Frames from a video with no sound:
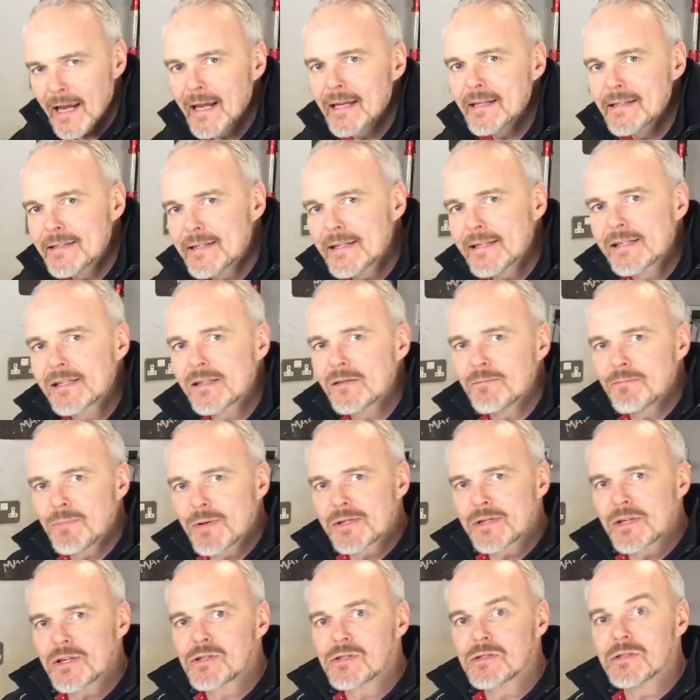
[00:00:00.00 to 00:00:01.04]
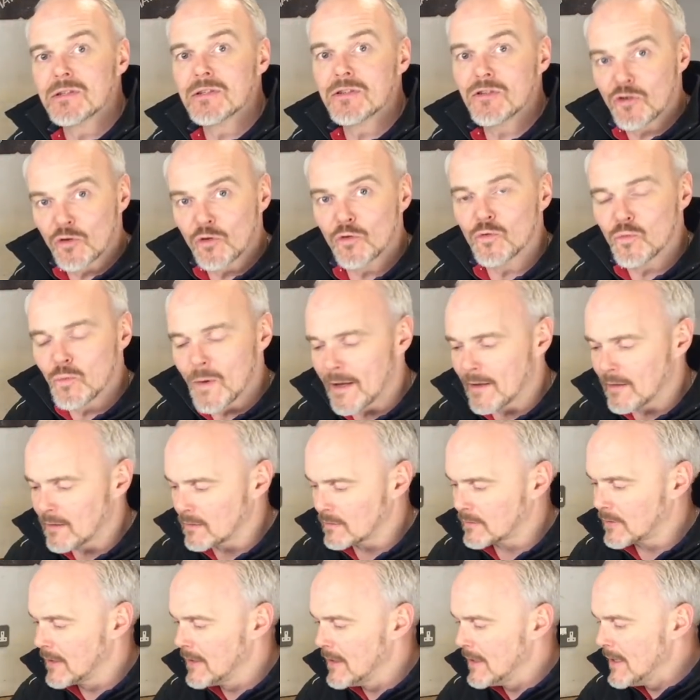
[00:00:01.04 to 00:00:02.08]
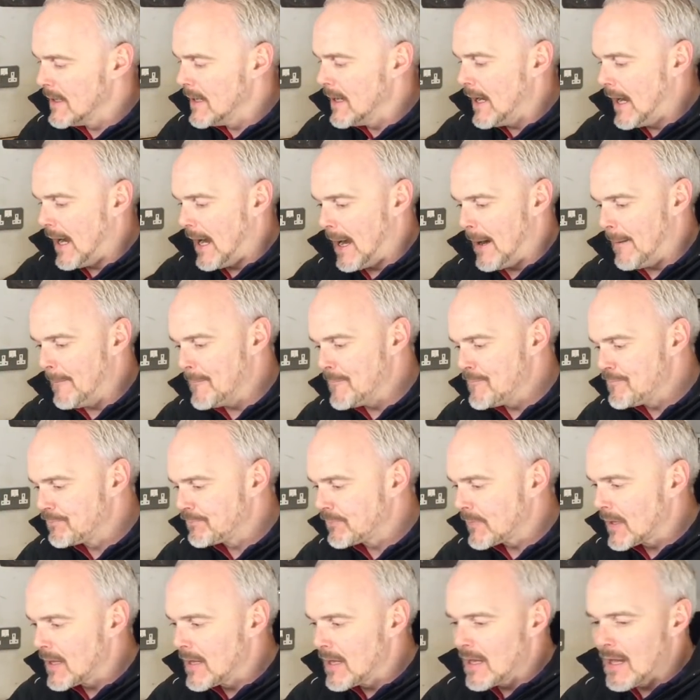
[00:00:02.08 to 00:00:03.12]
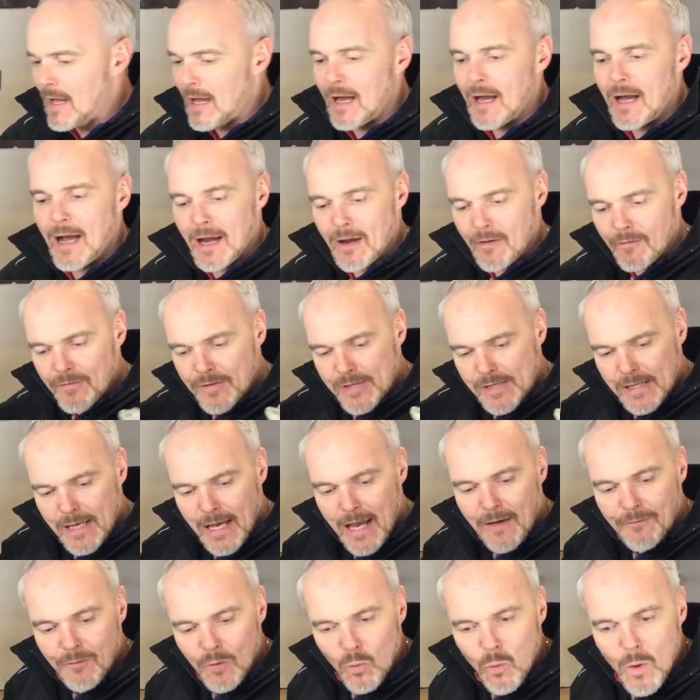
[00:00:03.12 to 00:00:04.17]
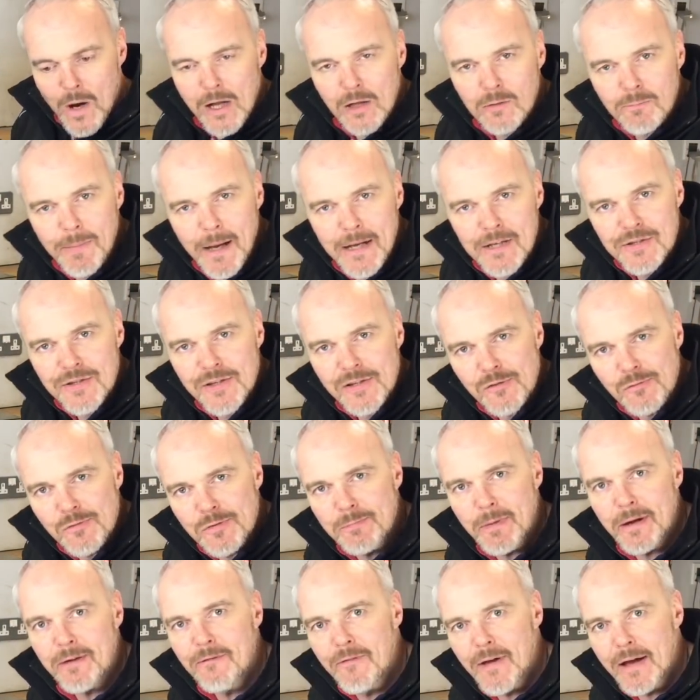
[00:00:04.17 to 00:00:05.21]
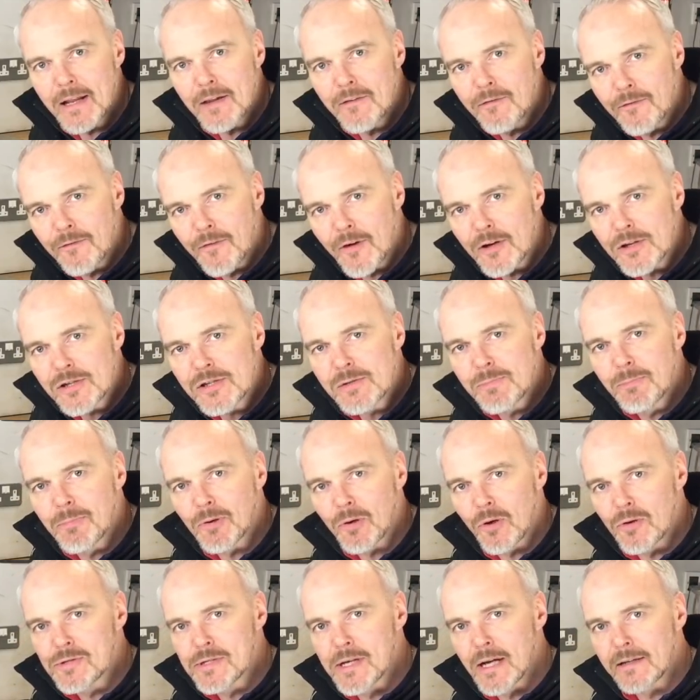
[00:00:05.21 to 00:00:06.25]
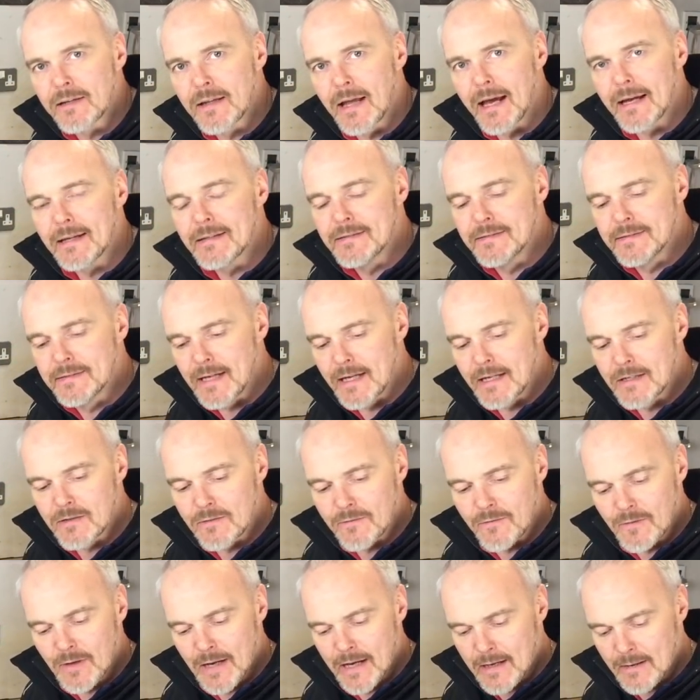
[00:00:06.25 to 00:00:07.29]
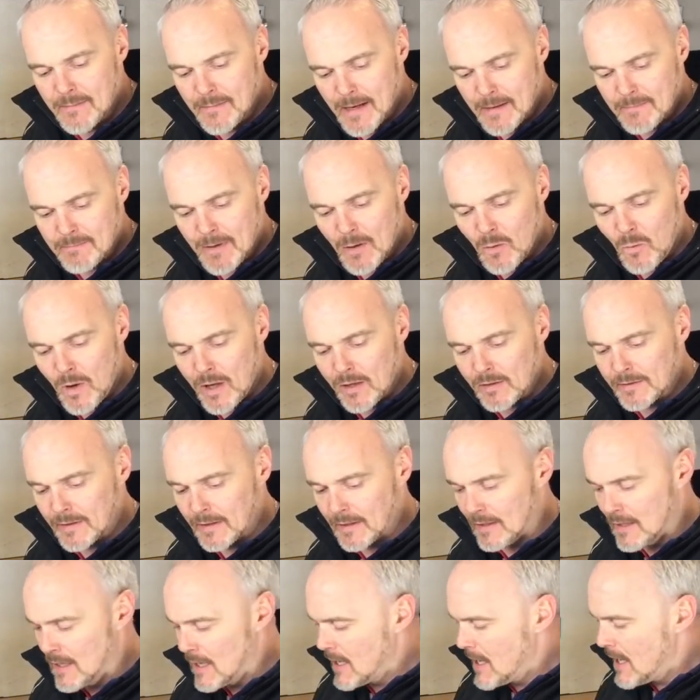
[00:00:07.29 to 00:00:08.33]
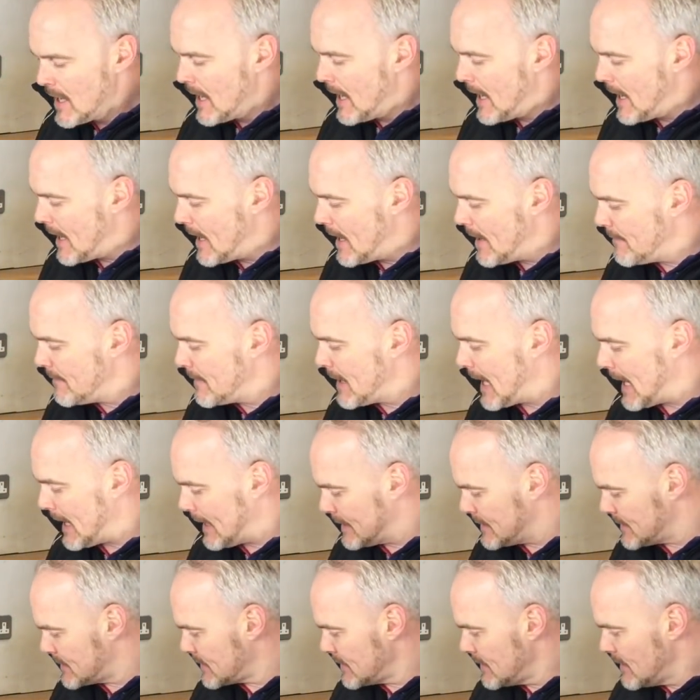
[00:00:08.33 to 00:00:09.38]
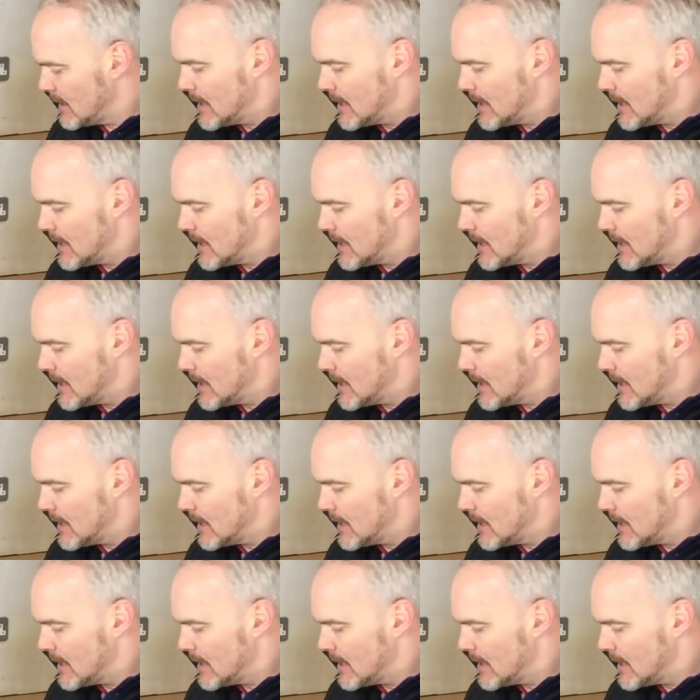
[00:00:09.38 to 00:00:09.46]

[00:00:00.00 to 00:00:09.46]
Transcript: a decent position to weld. I obviously have a weld bench. This was my very first project that I did in my welding, and